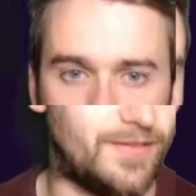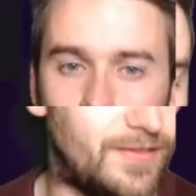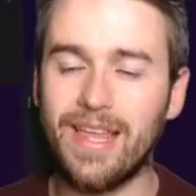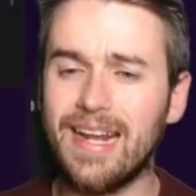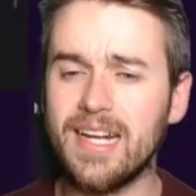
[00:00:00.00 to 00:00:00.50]

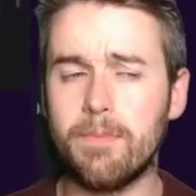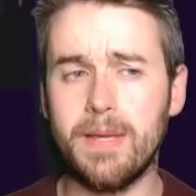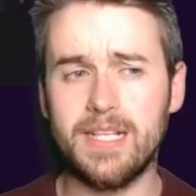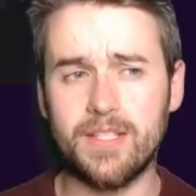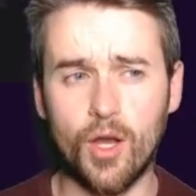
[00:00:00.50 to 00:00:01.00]
We then had a
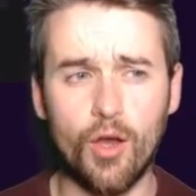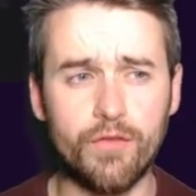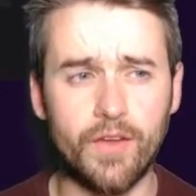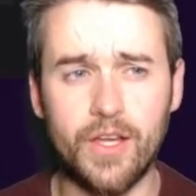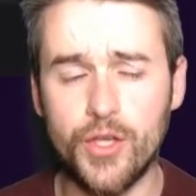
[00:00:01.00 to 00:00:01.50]
bit
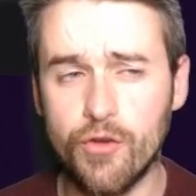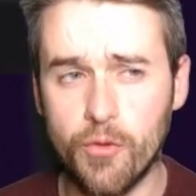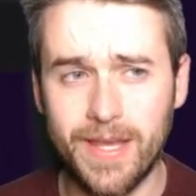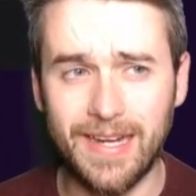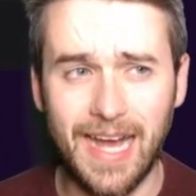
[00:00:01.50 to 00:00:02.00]
of a
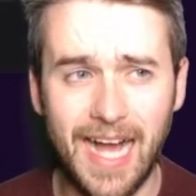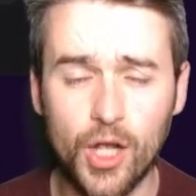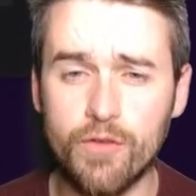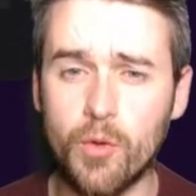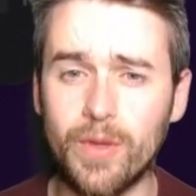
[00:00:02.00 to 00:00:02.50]
European
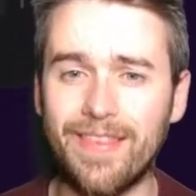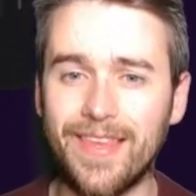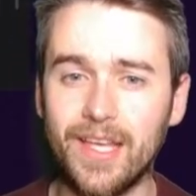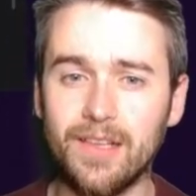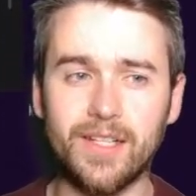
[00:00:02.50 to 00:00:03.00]
hangover with a
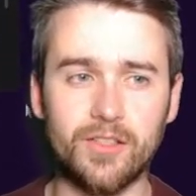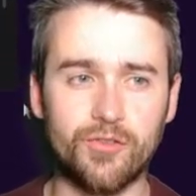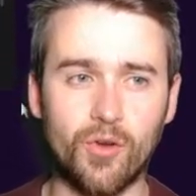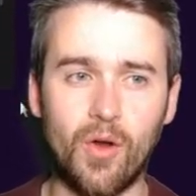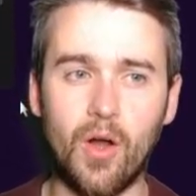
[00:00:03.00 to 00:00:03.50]
0-0 draw